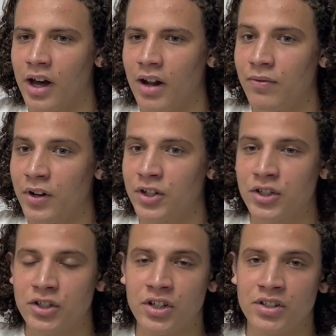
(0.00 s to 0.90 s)
I finished
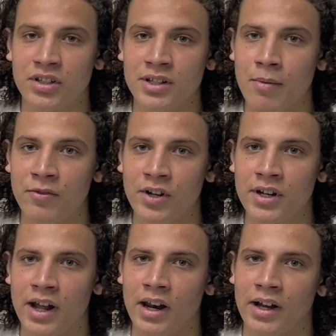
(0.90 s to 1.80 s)
it just in time for the
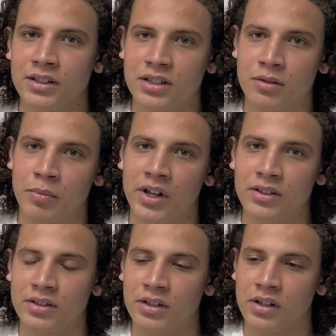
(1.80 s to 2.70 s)
deadline to submit.